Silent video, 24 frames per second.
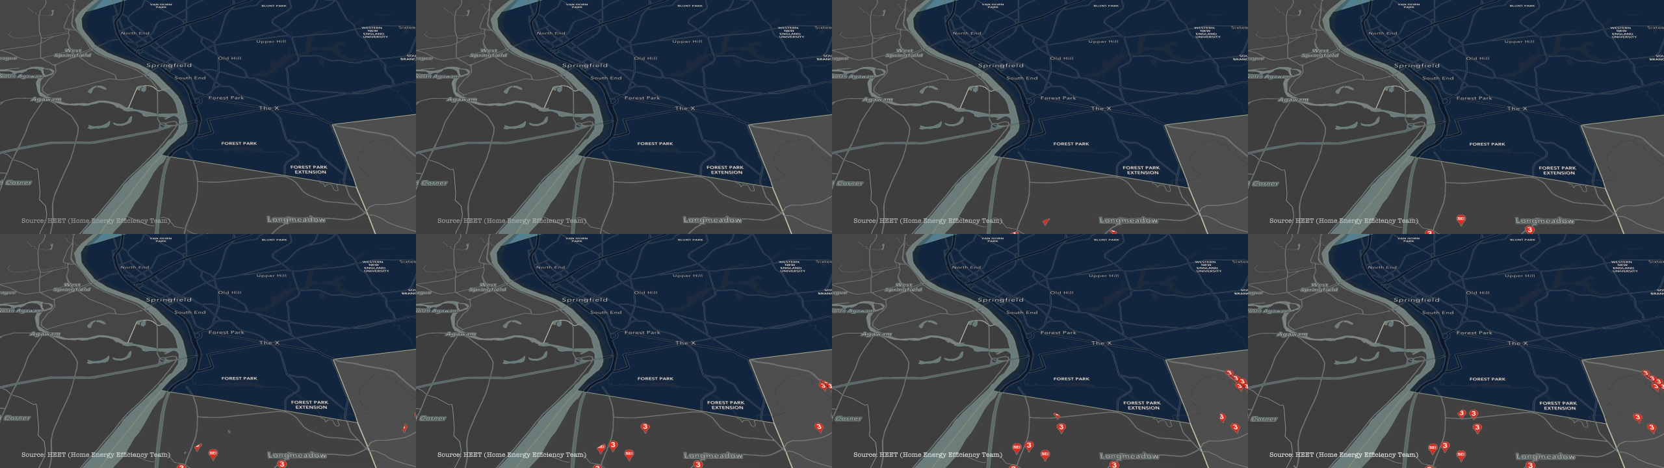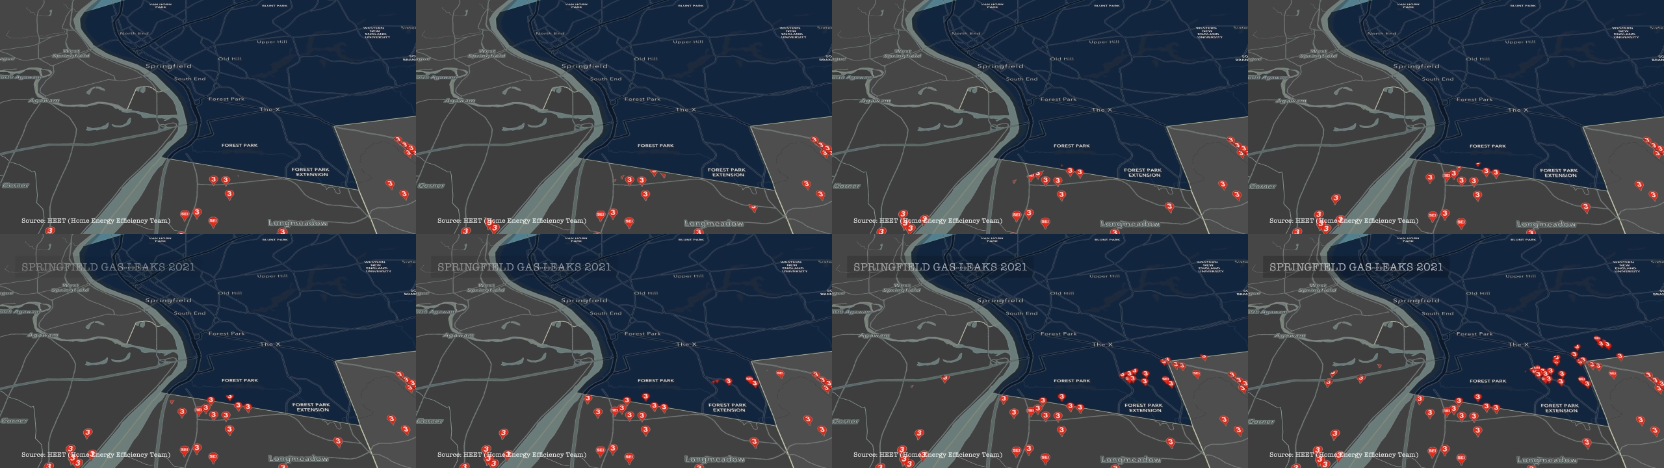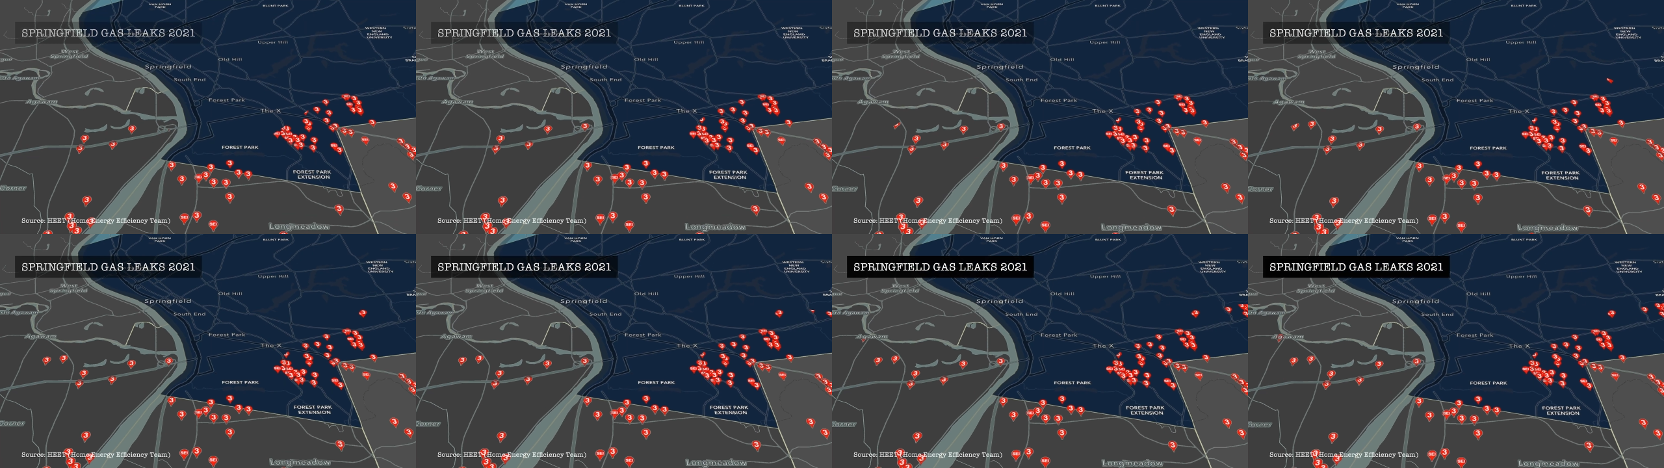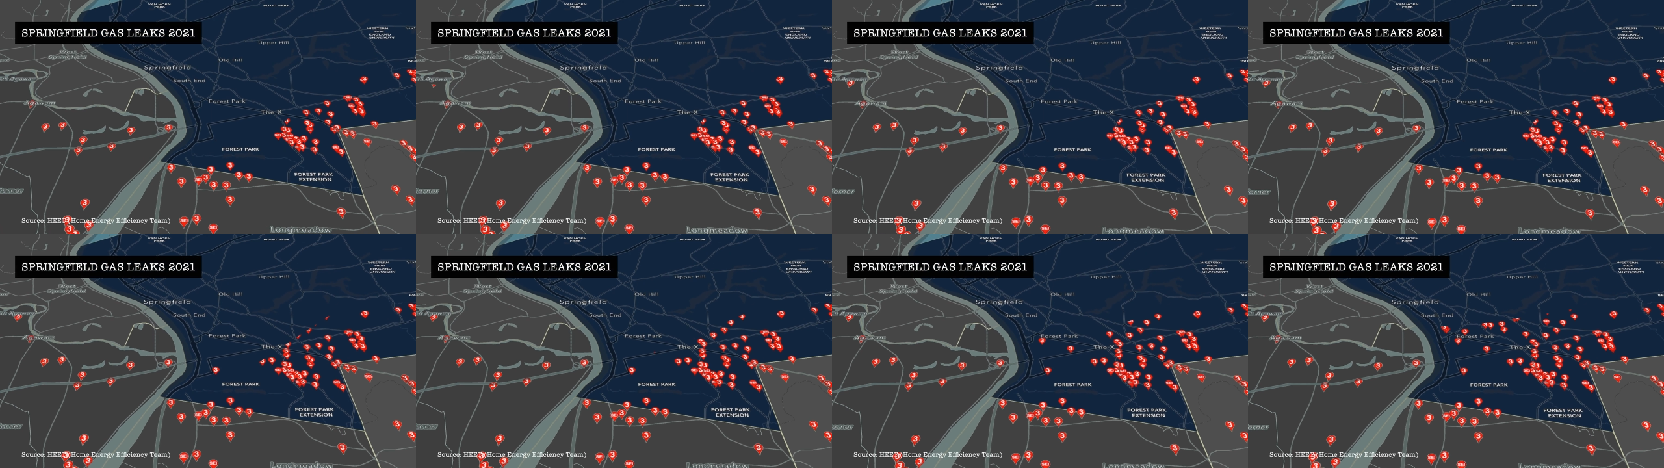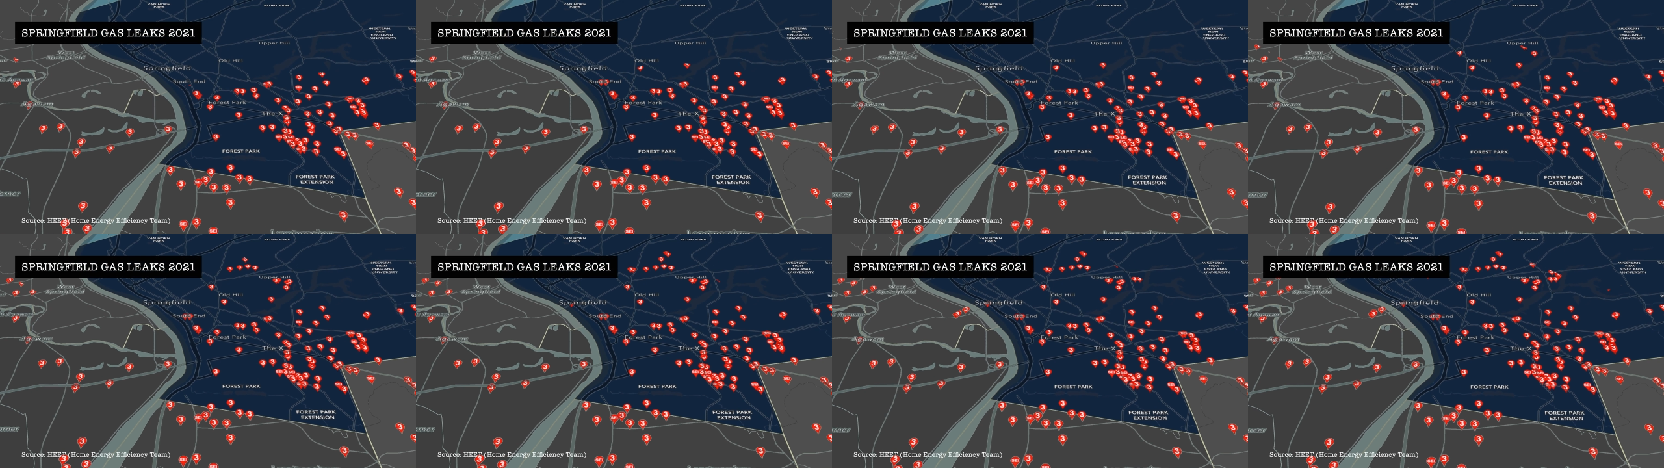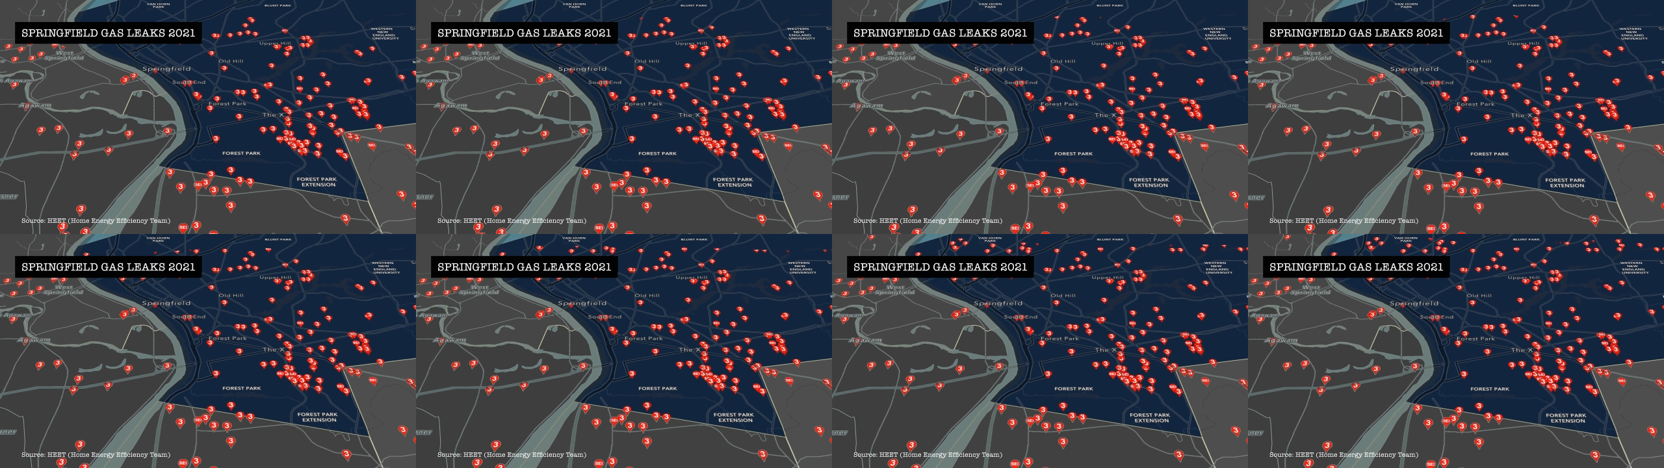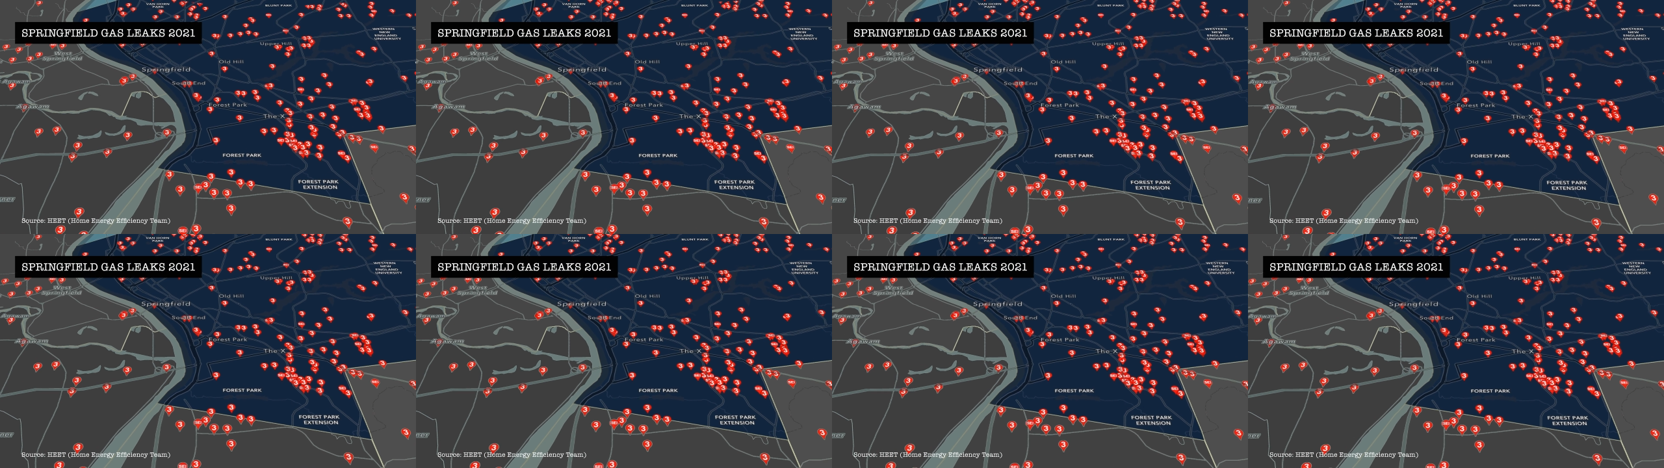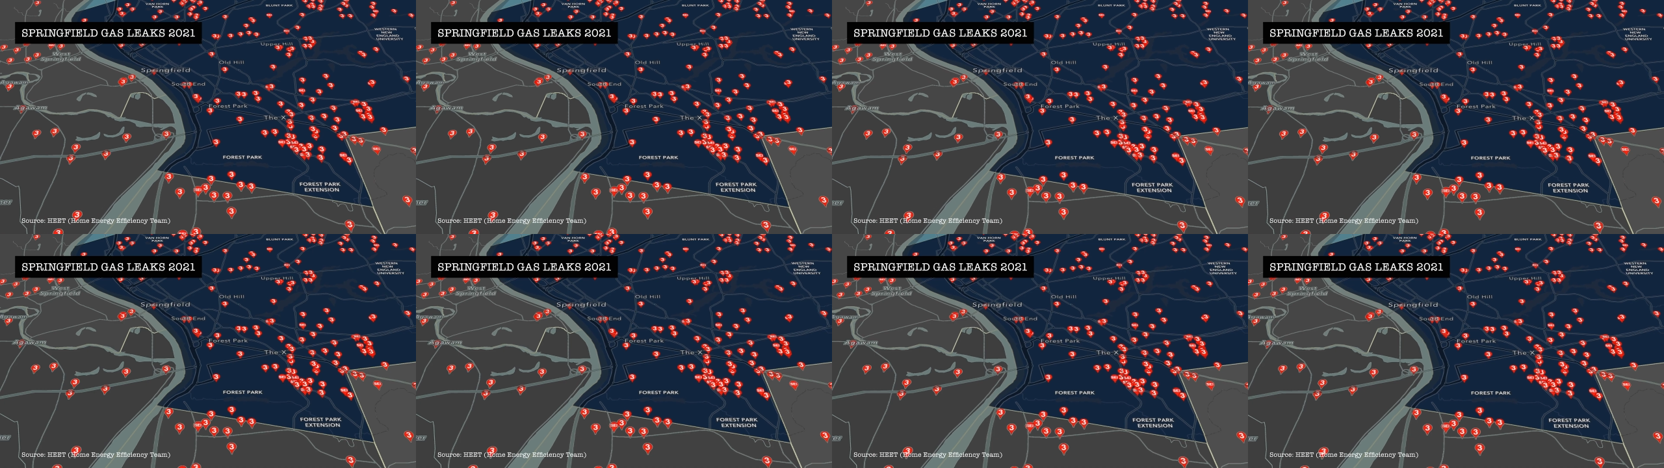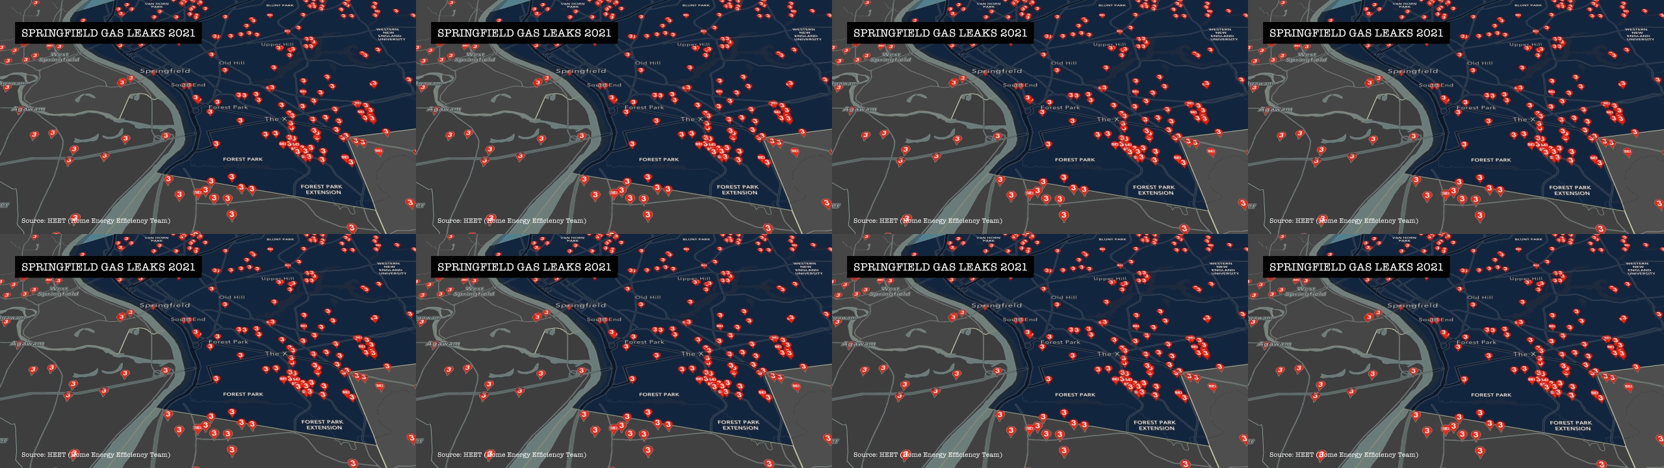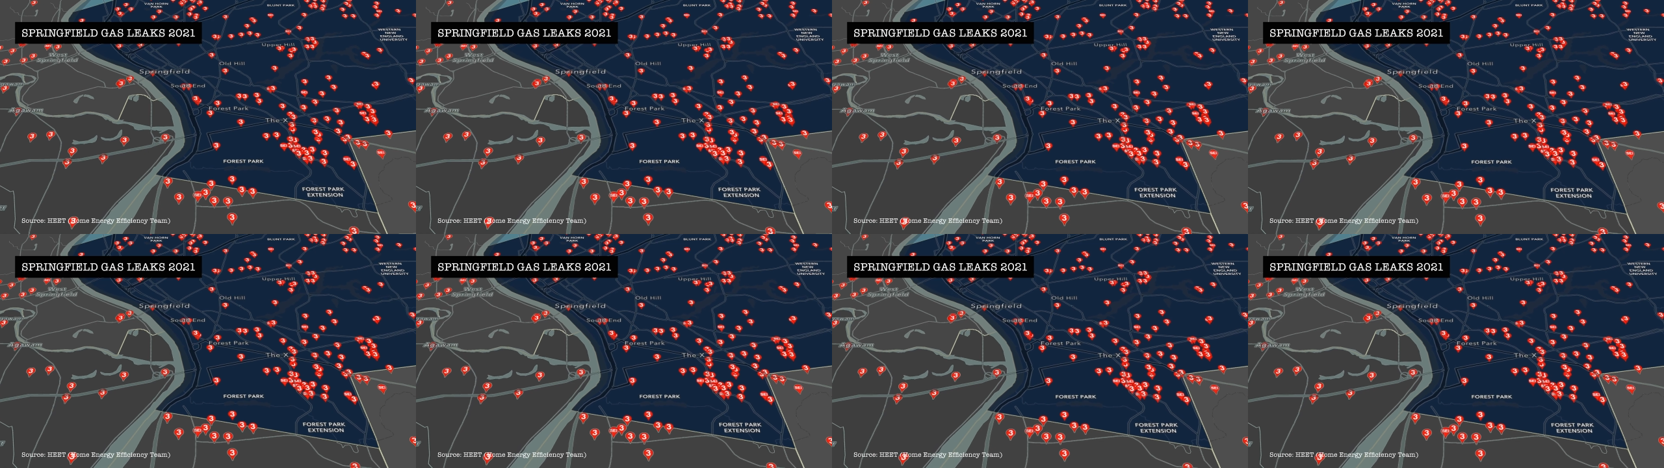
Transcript: Nobody's mouth can be seen.